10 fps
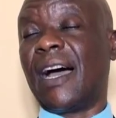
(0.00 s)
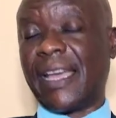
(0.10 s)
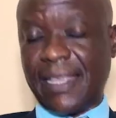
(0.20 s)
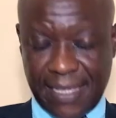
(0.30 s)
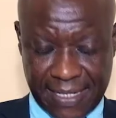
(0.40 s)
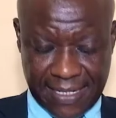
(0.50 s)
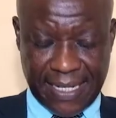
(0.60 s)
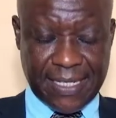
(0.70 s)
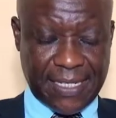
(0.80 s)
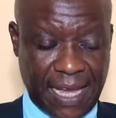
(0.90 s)
In this
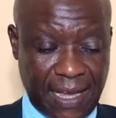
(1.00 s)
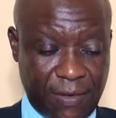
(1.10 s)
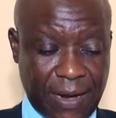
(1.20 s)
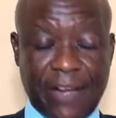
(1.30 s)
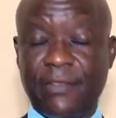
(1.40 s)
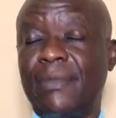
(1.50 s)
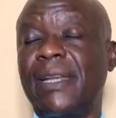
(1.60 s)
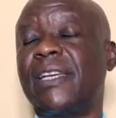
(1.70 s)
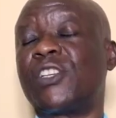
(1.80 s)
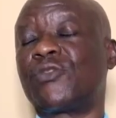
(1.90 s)
lecture, we have
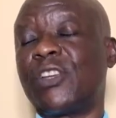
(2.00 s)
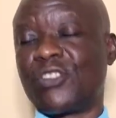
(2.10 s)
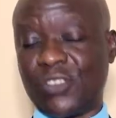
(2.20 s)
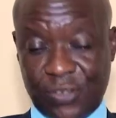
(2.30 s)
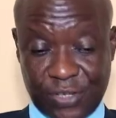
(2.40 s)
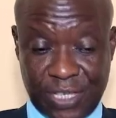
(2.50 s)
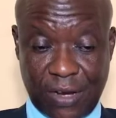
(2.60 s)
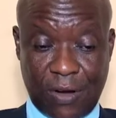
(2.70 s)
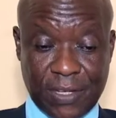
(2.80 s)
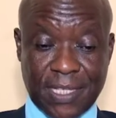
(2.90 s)
managed to introduce the
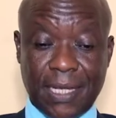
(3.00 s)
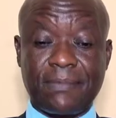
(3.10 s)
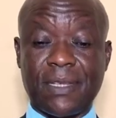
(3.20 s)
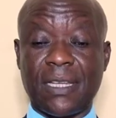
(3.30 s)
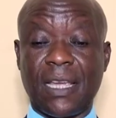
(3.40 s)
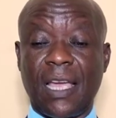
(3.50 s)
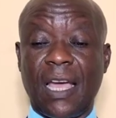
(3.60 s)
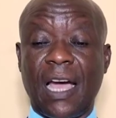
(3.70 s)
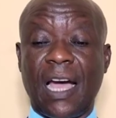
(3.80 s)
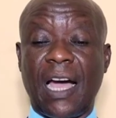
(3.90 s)
concept
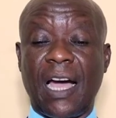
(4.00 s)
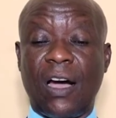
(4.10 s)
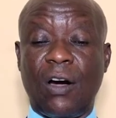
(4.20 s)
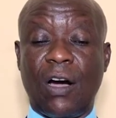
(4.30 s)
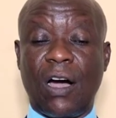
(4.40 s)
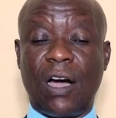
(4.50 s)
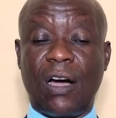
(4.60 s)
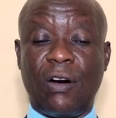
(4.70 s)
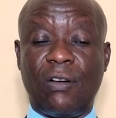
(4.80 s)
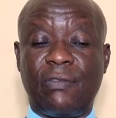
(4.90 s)

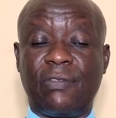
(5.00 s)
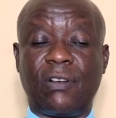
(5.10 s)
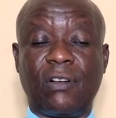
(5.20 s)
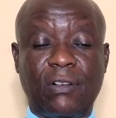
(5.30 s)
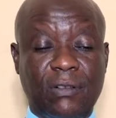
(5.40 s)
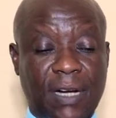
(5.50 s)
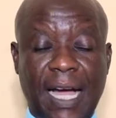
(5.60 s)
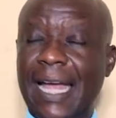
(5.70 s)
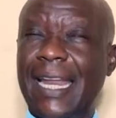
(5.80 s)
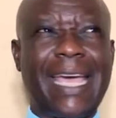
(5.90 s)
of
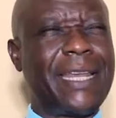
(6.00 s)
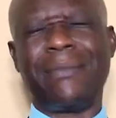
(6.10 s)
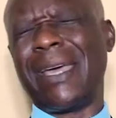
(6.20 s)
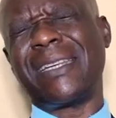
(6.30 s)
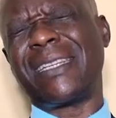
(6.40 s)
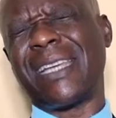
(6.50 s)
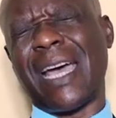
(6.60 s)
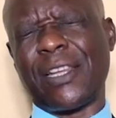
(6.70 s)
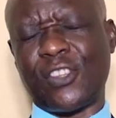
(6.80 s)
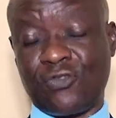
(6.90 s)
alignment
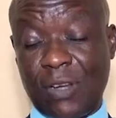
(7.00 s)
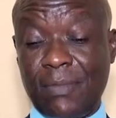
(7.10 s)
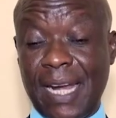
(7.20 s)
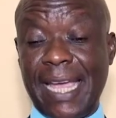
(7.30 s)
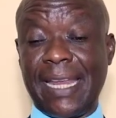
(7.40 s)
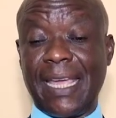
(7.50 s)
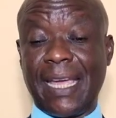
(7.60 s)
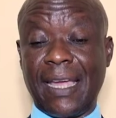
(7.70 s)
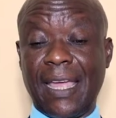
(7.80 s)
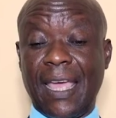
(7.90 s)
and
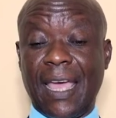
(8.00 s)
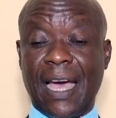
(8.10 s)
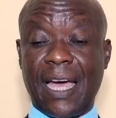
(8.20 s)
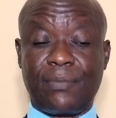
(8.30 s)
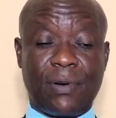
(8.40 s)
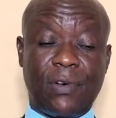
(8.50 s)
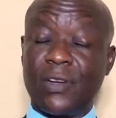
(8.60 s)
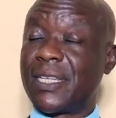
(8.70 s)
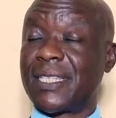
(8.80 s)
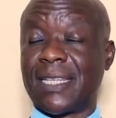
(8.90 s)
streamlining and
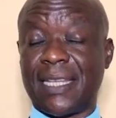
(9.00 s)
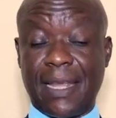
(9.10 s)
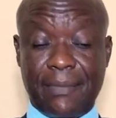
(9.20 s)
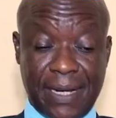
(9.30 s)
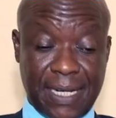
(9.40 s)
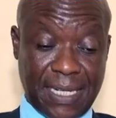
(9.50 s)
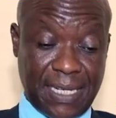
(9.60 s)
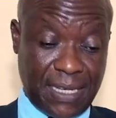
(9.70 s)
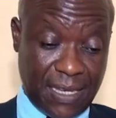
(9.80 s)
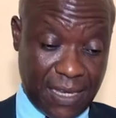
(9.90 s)
promoting
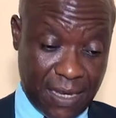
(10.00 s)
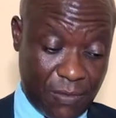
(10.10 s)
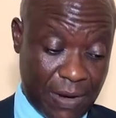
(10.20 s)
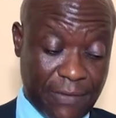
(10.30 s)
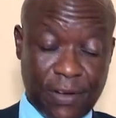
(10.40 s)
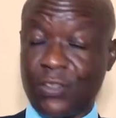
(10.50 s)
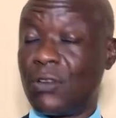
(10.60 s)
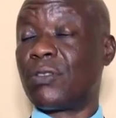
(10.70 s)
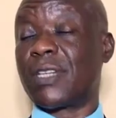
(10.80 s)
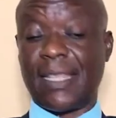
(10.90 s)
sustainability. We have also
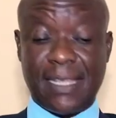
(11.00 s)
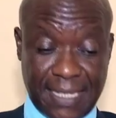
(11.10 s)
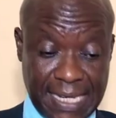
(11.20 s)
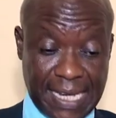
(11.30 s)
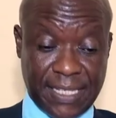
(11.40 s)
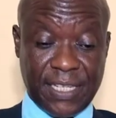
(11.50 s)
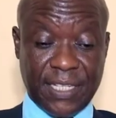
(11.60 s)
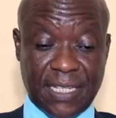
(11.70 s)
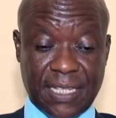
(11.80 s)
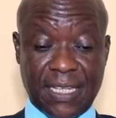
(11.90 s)
looked at the
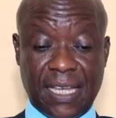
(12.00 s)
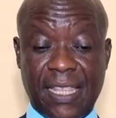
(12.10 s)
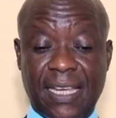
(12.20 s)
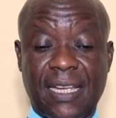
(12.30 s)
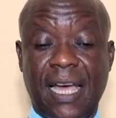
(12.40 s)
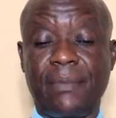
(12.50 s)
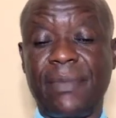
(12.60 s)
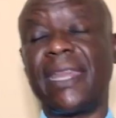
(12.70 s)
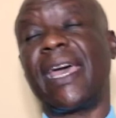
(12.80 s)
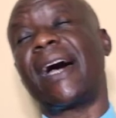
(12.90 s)
synergies that can
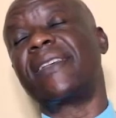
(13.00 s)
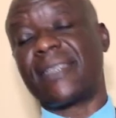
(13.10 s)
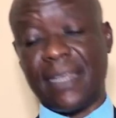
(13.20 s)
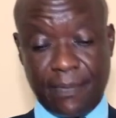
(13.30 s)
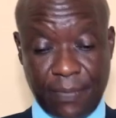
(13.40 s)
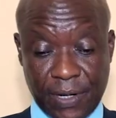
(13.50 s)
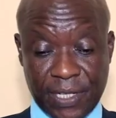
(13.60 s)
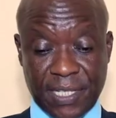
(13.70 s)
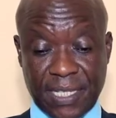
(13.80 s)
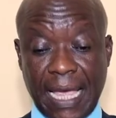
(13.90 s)
be enhanced in
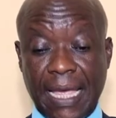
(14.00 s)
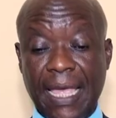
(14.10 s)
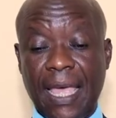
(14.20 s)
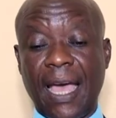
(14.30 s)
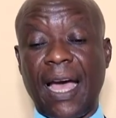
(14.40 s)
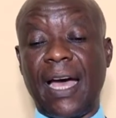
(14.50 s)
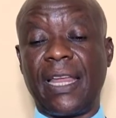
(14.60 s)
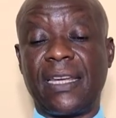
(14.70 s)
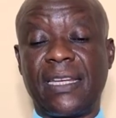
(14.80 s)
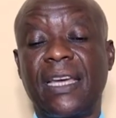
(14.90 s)
policy
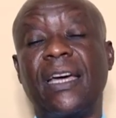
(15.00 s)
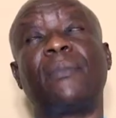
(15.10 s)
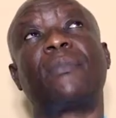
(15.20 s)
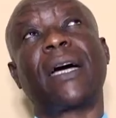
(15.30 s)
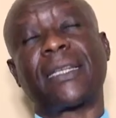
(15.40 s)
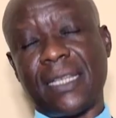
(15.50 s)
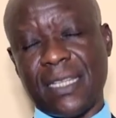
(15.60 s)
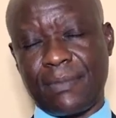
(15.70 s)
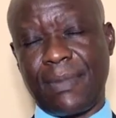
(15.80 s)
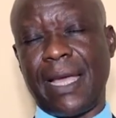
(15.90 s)
and
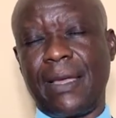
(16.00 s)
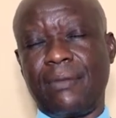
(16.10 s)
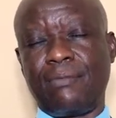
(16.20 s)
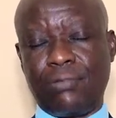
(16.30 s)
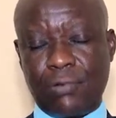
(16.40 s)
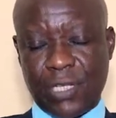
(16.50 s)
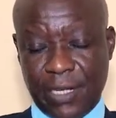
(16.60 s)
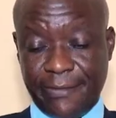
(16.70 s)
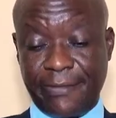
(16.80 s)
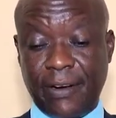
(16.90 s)
practice by
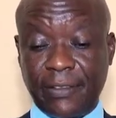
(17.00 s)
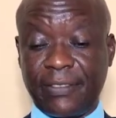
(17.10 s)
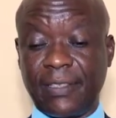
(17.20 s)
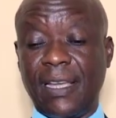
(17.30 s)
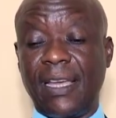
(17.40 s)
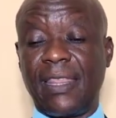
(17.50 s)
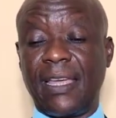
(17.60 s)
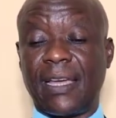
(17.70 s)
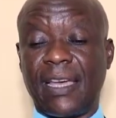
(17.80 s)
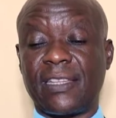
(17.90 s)
putting forth
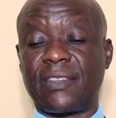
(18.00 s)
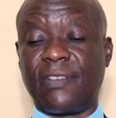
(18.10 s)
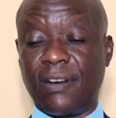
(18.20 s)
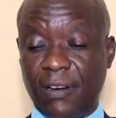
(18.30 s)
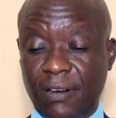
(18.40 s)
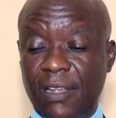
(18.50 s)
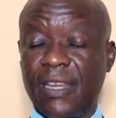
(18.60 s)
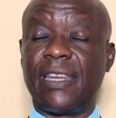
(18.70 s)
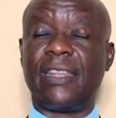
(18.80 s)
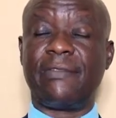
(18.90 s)
the case for
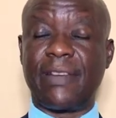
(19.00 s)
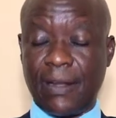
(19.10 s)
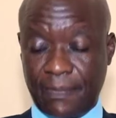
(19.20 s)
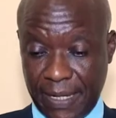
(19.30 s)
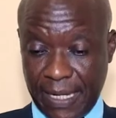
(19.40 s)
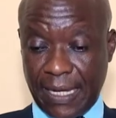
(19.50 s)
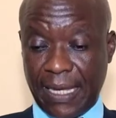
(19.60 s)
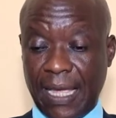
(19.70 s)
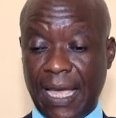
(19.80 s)
developing